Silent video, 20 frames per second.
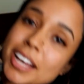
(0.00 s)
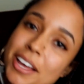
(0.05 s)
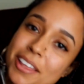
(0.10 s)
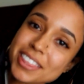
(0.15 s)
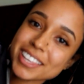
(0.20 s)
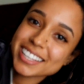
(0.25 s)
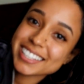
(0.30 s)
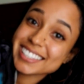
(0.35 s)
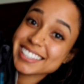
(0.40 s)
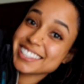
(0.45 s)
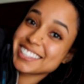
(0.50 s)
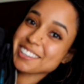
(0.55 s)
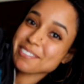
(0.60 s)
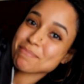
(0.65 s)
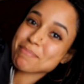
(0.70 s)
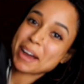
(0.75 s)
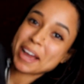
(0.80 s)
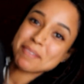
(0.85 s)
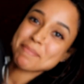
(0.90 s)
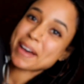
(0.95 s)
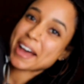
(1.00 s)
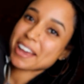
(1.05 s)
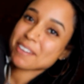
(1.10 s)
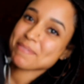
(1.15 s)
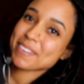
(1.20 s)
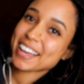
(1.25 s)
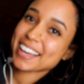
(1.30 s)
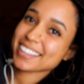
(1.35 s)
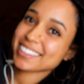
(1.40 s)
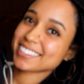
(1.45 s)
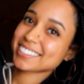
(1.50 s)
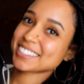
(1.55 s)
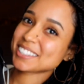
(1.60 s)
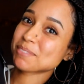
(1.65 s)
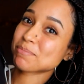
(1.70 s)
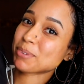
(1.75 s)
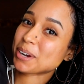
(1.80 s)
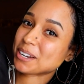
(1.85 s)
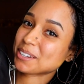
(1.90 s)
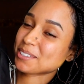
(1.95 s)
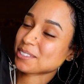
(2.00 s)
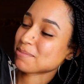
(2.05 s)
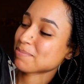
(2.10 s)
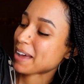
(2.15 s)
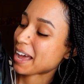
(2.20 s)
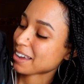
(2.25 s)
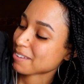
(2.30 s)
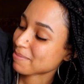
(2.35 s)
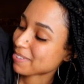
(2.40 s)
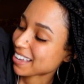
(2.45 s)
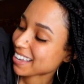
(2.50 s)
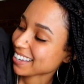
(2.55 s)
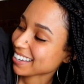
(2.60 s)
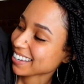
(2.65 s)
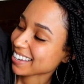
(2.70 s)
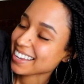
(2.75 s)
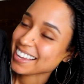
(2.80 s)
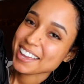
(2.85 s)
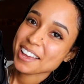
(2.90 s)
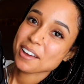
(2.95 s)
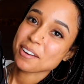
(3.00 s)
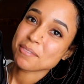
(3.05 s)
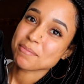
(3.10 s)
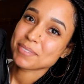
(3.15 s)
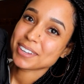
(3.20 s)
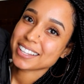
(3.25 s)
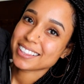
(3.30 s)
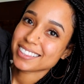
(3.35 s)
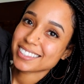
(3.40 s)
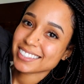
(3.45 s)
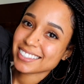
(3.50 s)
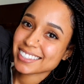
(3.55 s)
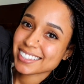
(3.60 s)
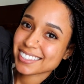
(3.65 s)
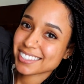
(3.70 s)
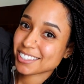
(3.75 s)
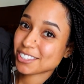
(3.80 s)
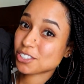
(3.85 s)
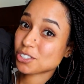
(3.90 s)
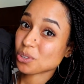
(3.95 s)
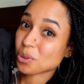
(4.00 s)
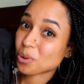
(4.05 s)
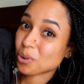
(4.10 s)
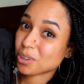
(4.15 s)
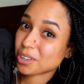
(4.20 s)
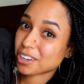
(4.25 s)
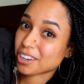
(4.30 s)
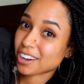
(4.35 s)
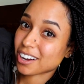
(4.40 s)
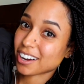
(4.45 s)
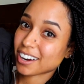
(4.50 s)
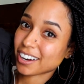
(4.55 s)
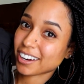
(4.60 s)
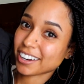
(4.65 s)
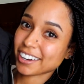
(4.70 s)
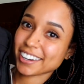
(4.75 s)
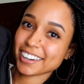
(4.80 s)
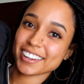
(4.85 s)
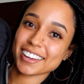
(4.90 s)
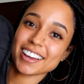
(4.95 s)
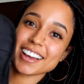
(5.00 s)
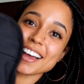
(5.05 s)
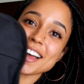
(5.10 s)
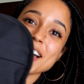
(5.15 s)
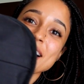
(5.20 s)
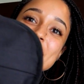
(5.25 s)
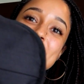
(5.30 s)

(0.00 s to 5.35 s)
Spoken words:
Oh, this isn't my backpack. This is Brennan's backpack, but this is a SolaGuard.